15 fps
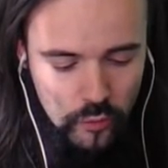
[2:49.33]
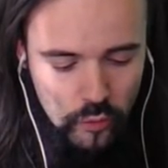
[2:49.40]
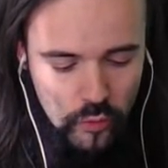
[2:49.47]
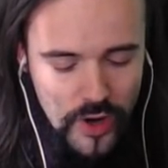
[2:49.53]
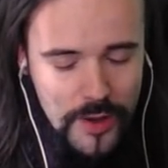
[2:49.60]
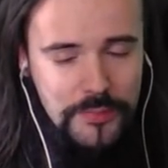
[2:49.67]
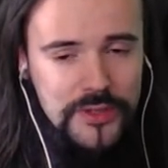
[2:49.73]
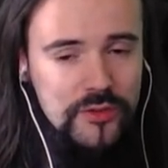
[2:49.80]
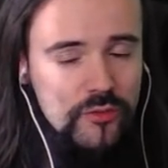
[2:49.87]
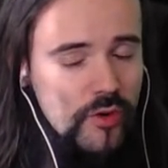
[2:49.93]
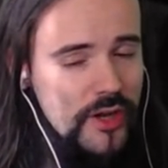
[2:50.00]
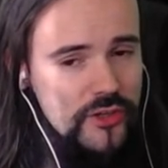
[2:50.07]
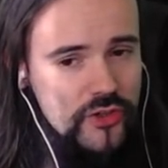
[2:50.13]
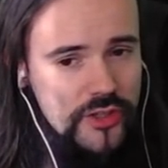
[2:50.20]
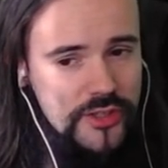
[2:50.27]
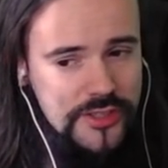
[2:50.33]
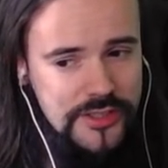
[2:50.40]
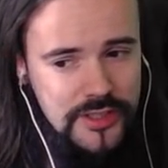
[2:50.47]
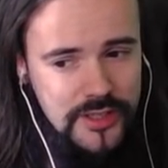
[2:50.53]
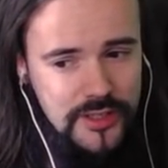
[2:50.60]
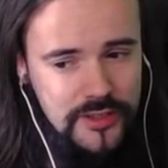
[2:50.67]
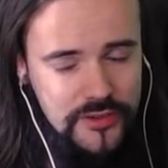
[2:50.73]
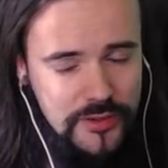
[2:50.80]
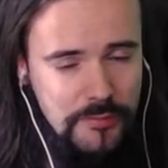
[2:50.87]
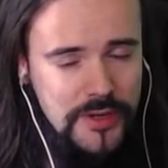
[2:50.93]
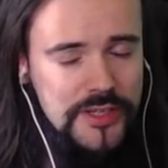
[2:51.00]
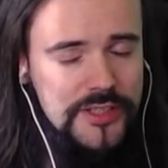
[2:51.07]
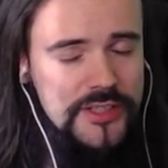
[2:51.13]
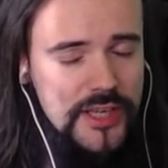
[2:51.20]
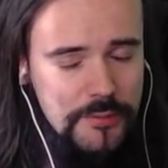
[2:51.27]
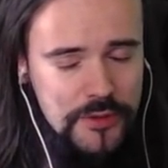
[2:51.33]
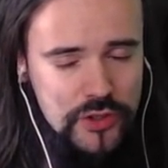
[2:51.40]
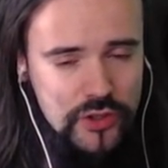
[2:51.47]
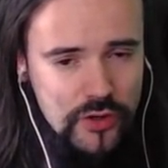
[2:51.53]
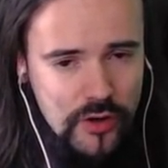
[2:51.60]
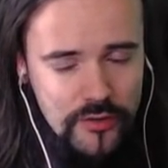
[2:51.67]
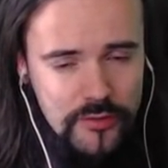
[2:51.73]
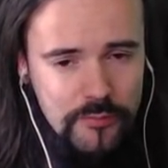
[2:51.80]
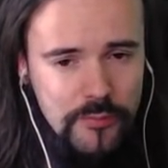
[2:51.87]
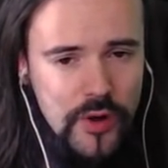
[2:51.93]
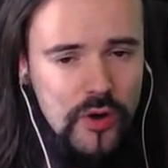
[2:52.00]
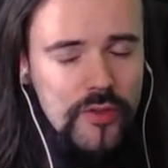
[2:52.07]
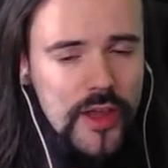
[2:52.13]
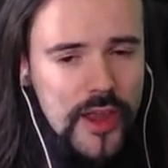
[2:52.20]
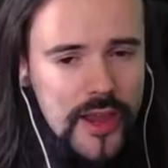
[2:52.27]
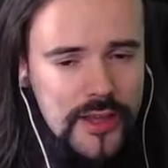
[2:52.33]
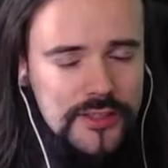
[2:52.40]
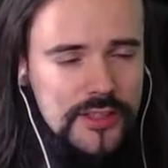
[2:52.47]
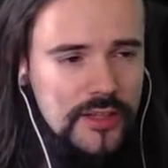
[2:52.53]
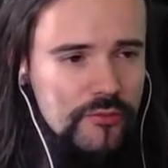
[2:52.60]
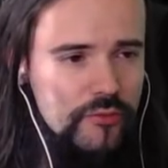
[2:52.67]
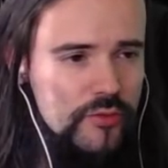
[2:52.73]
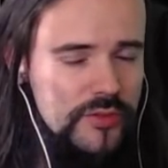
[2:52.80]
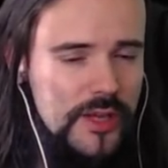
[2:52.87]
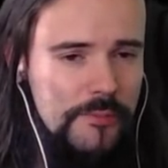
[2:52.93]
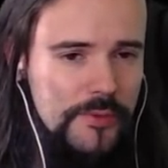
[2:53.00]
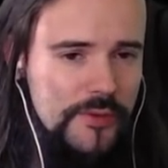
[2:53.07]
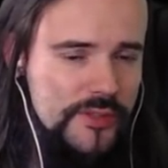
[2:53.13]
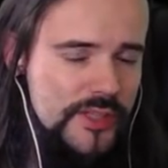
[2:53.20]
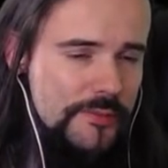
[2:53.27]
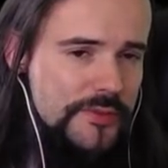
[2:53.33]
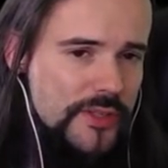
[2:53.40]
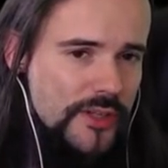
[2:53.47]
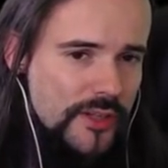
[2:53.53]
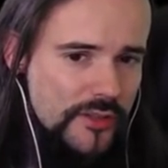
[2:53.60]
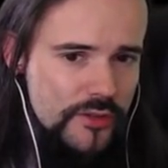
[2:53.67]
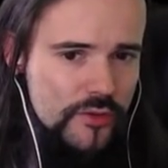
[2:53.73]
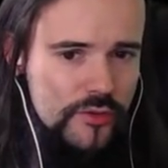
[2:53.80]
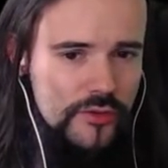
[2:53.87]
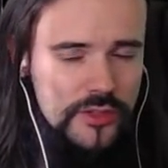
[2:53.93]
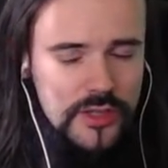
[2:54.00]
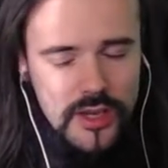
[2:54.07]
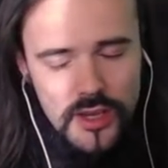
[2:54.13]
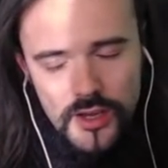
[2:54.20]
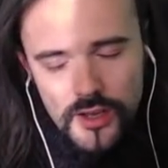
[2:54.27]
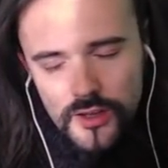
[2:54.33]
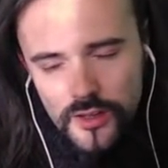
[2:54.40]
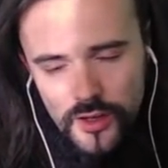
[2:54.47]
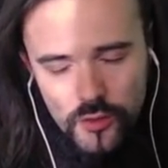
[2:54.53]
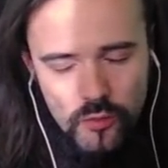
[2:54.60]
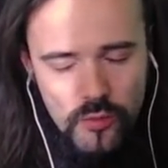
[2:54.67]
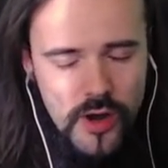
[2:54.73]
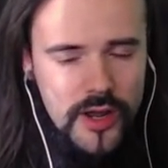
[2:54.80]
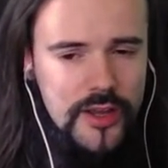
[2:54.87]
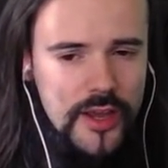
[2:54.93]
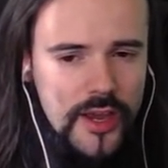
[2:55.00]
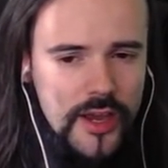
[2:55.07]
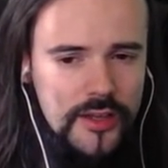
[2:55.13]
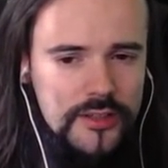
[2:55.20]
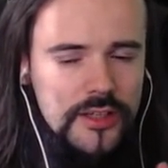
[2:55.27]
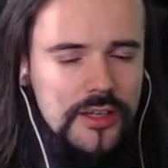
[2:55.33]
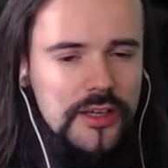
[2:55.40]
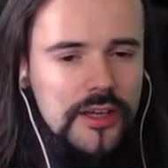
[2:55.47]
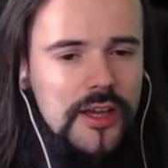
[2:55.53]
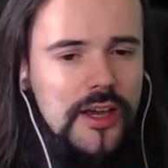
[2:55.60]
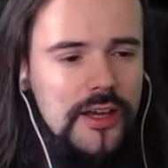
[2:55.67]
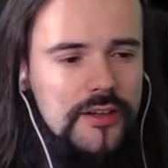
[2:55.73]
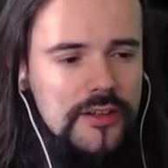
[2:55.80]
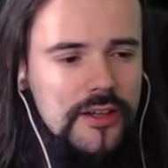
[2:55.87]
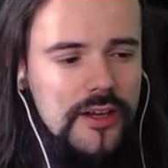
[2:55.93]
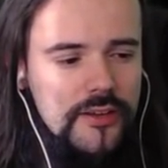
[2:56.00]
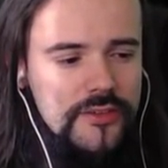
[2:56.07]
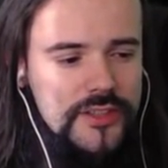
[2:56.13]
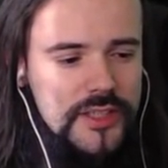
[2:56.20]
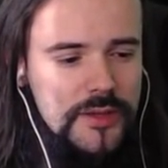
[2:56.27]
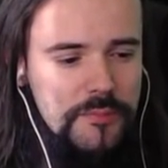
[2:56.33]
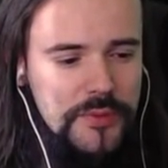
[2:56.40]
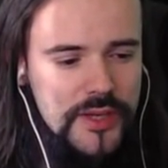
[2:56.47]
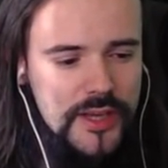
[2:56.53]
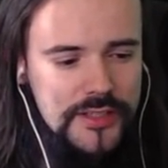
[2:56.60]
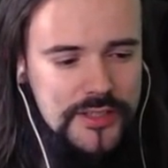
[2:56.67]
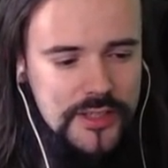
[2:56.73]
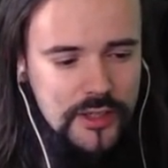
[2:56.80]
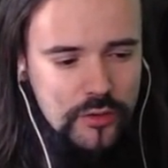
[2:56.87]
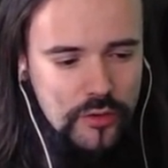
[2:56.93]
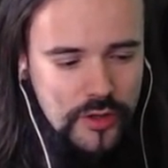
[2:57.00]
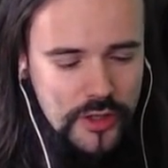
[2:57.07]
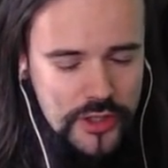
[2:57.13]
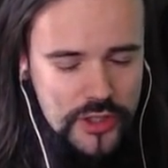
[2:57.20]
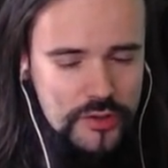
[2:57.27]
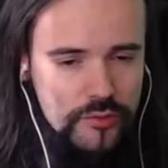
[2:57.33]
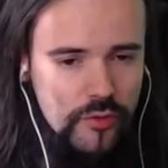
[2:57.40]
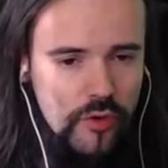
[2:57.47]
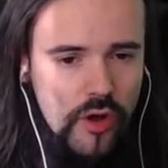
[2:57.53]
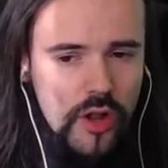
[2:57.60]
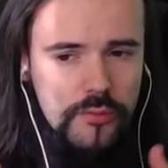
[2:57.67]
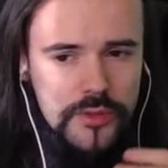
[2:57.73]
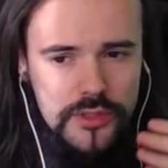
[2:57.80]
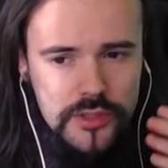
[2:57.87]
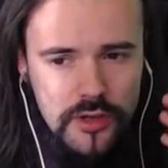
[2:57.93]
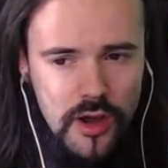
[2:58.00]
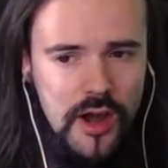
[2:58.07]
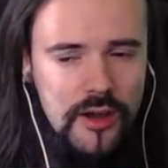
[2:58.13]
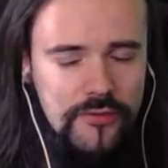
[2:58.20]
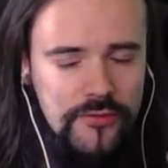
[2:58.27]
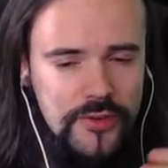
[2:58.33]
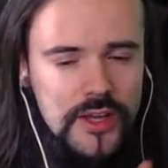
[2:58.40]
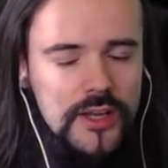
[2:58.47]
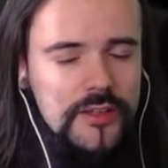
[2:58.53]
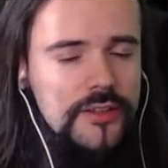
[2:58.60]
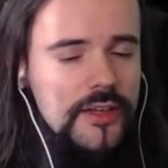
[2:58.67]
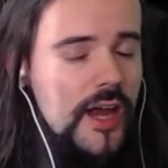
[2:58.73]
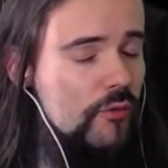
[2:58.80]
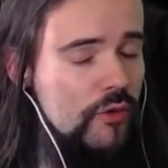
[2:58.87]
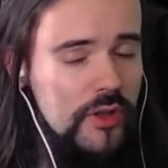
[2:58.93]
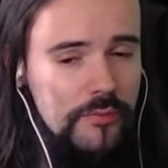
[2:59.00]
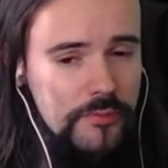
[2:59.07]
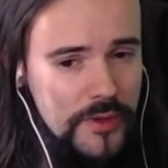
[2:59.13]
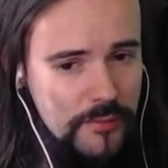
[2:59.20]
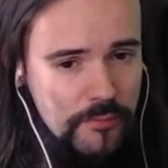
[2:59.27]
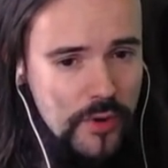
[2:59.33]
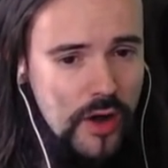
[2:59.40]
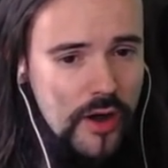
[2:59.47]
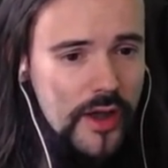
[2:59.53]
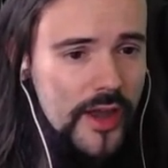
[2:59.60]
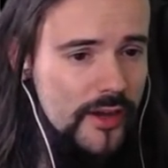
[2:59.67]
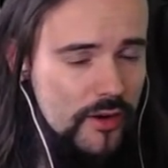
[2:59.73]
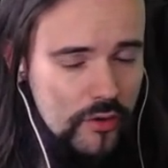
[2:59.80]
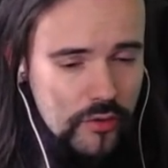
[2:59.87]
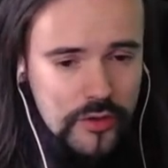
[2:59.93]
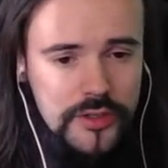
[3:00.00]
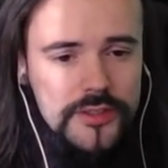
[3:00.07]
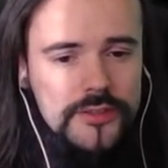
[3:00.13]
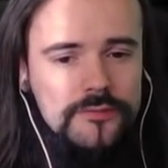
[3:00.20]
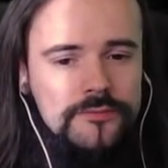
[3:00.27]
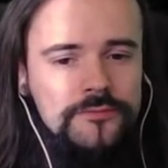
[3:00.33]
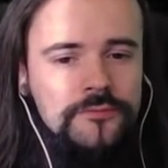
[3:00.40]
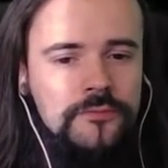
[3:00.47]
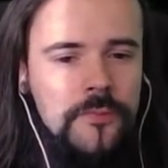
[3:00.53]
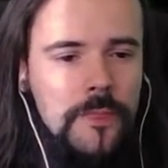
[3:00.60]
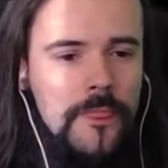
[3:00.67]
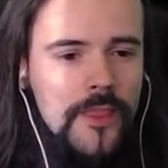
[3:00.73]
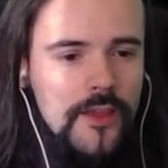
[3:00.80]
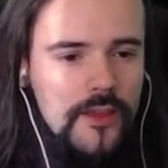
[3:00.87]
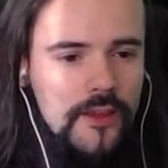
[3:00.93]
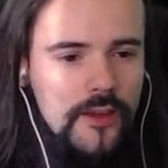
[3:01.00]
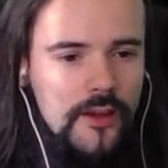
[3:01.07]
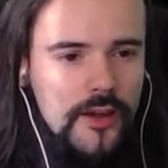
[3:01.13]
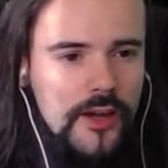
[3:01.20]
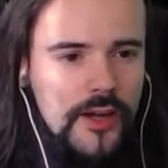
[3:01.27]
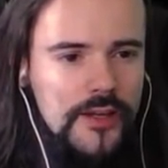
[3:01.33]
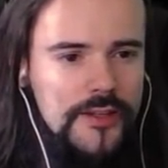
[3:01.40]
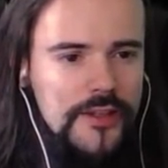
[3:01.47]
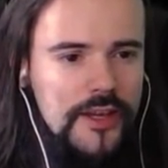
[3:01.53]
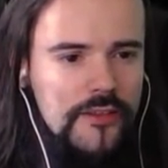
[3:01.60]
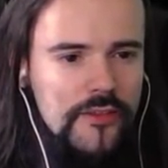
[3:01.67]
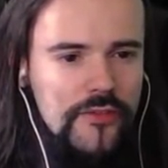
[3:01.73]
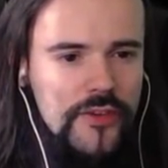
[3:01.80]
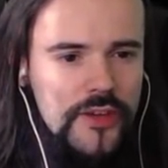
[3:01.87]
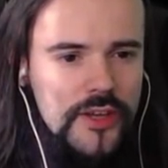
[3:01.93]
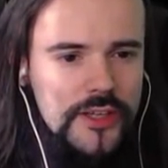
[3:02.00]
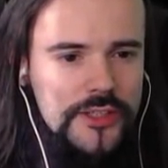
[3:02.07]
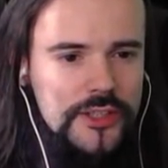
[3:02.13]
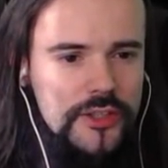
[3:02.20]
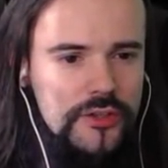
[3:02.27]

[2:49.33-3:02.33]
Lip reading: weapon ranges, the base damage on both hands. Like for example, some skills use like one hand, and DPS calculations were always off. Now will be more accurate. Another thing is a